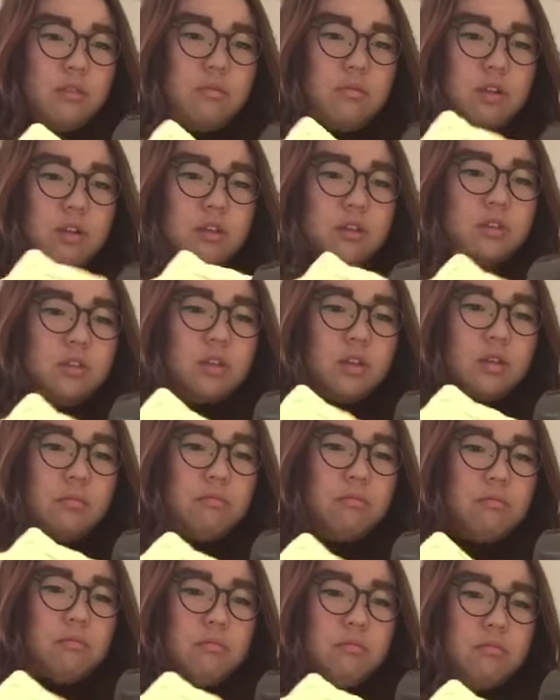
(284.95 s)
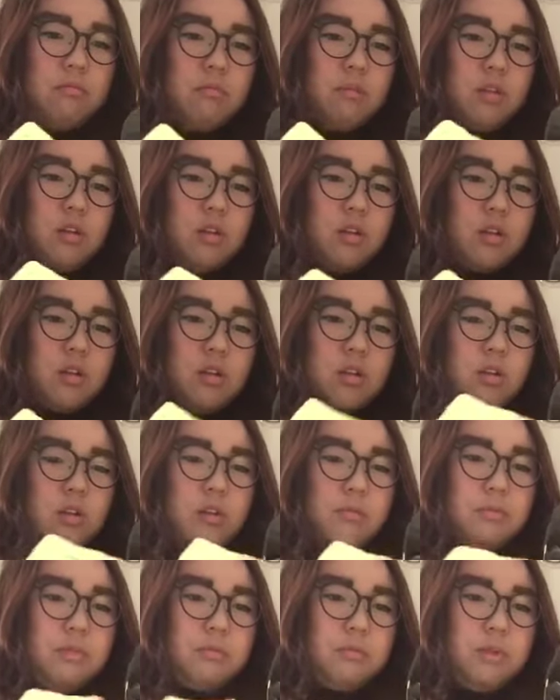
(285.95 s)
plastic um,
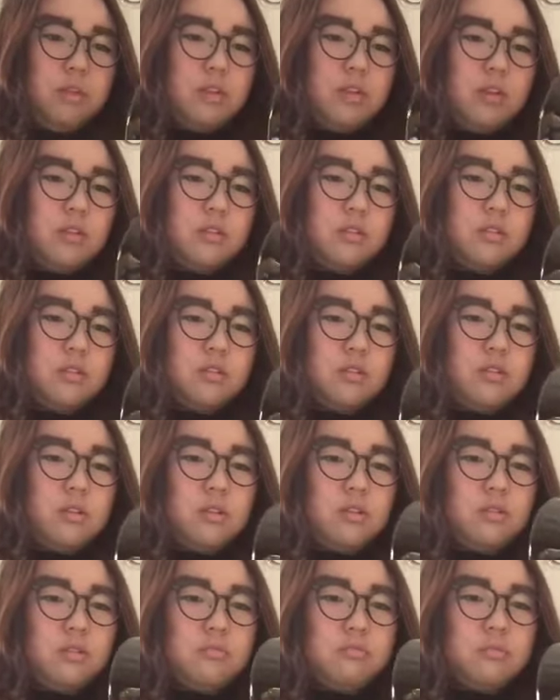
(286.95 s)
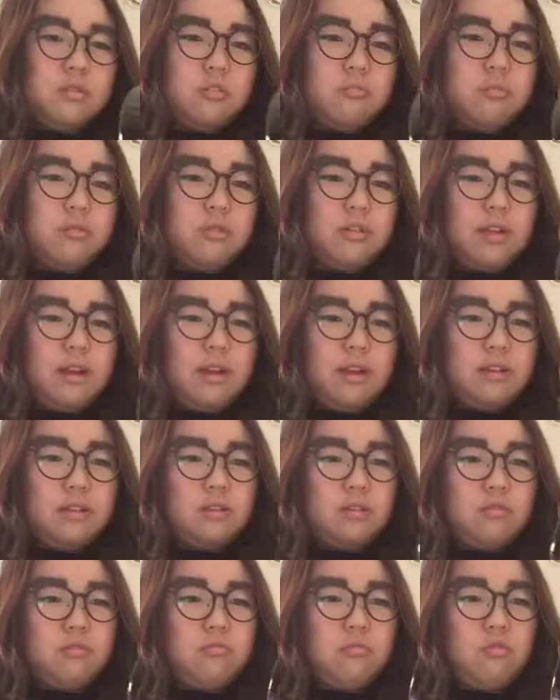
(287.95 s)
cups because I need some to put
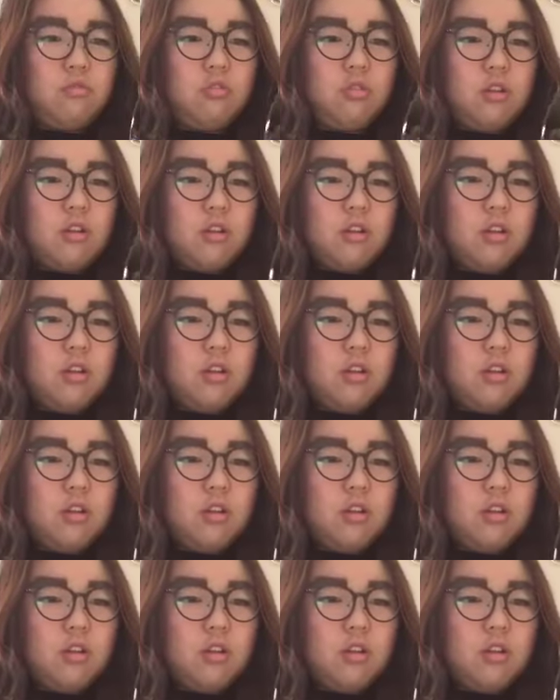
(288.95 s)
acid more.